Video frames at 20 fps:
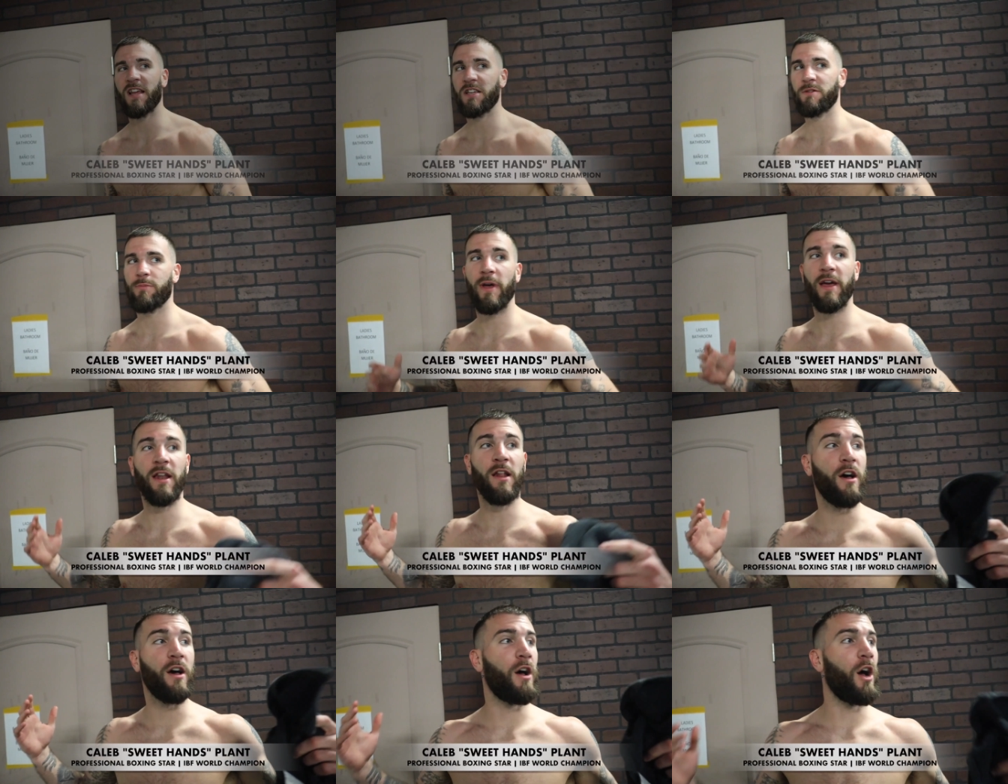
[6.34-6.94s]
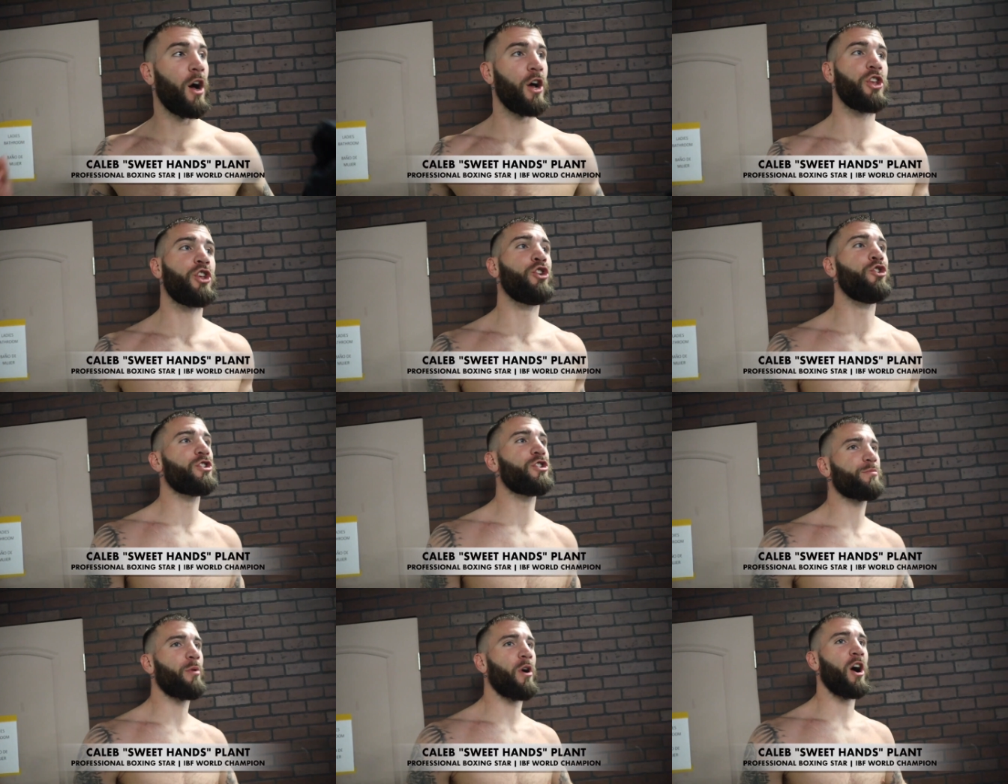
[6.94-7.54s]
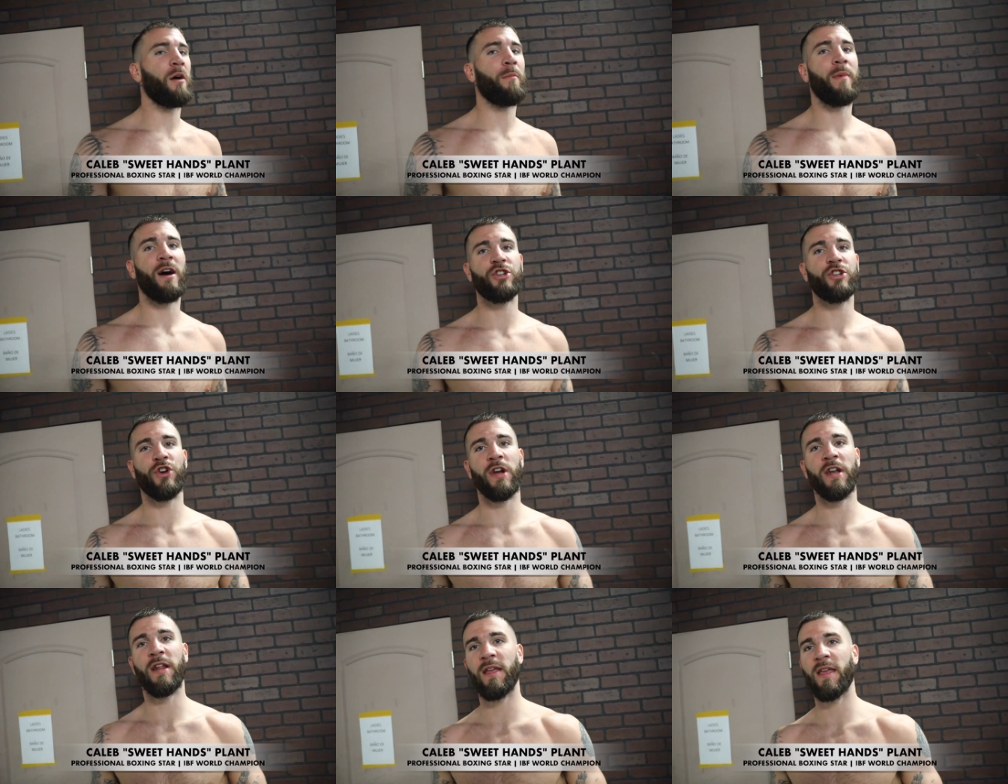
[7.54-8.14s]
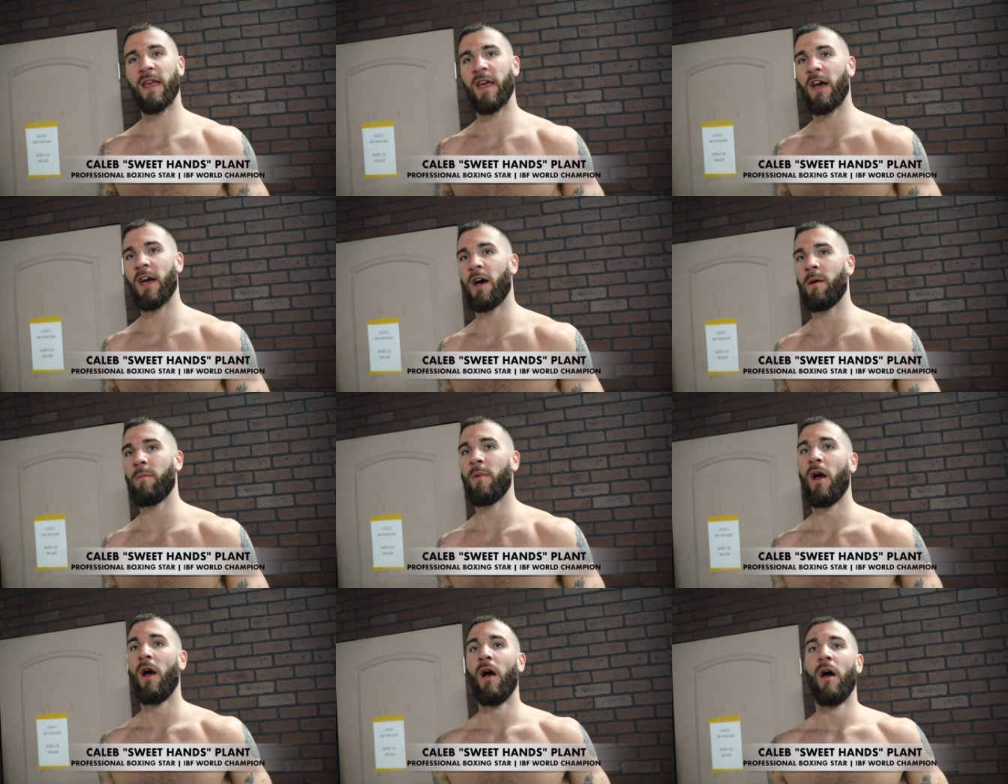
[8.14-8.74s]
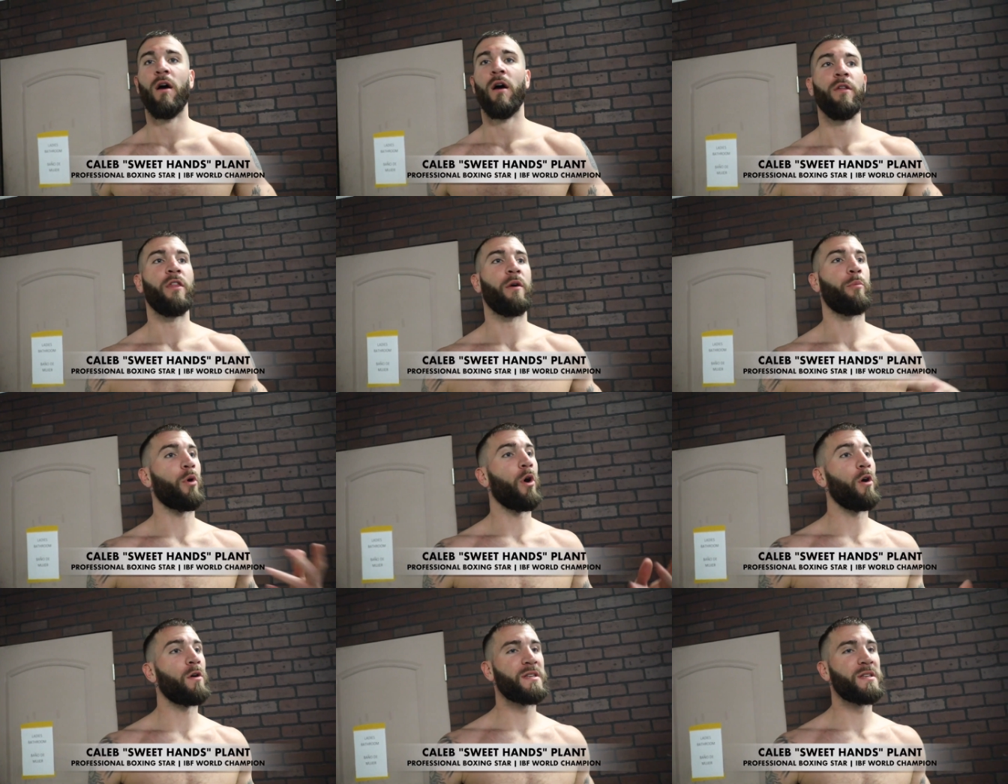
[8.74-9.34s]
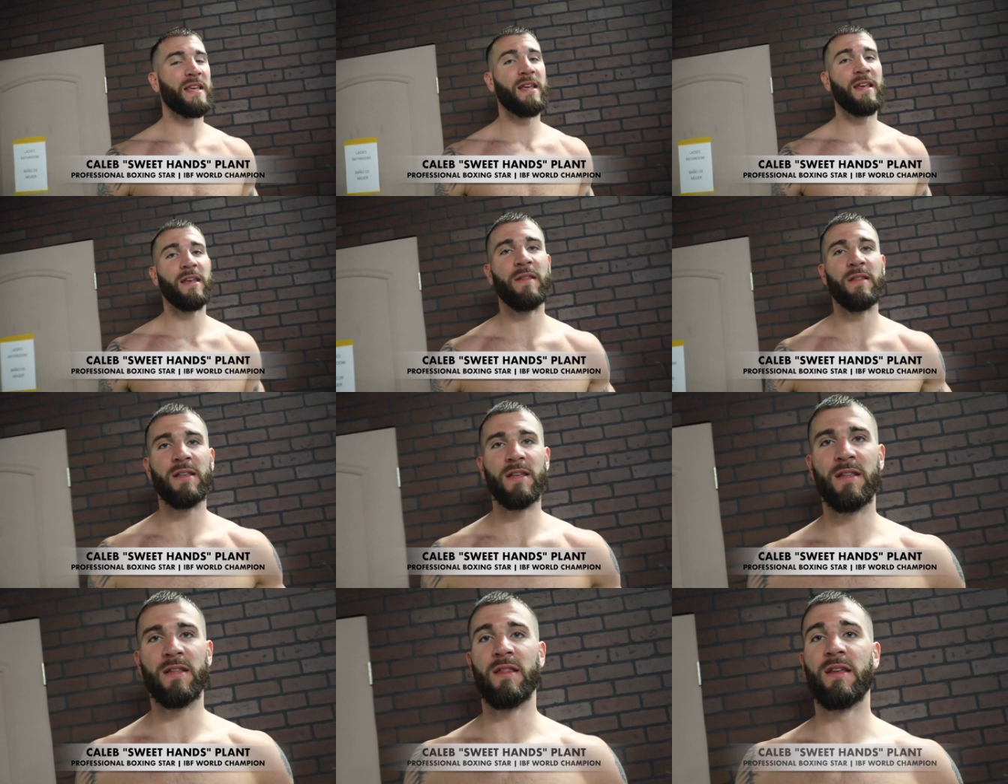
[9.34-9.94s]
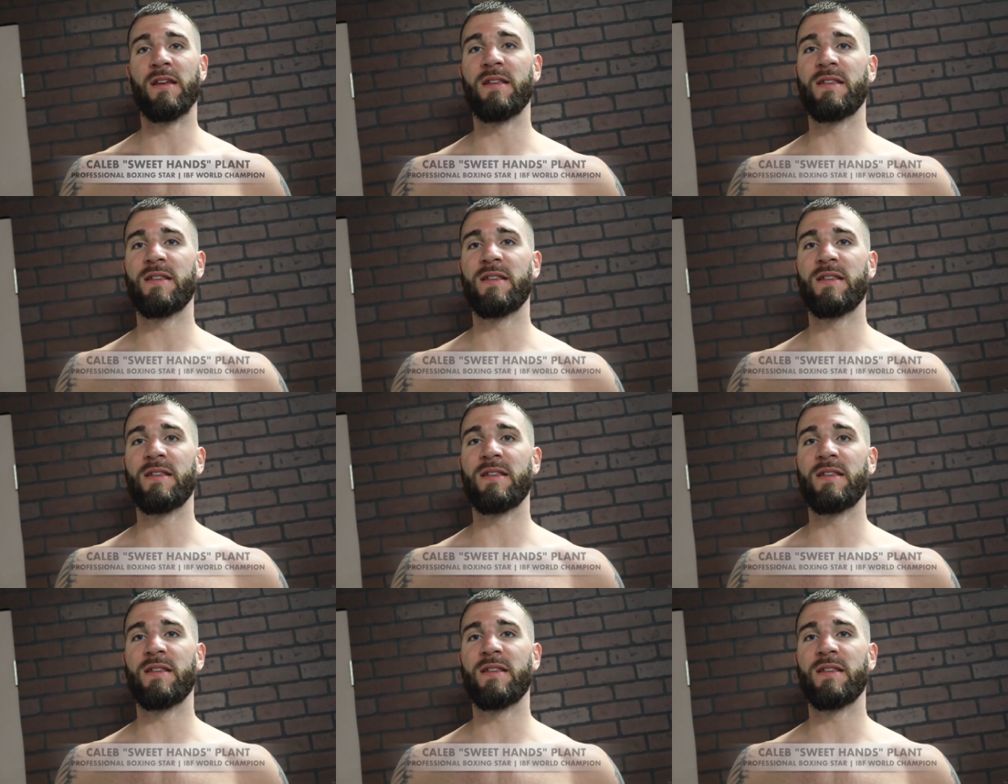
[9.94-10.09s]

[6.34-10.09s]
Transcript: has played a huge part in my training camp, the protein, the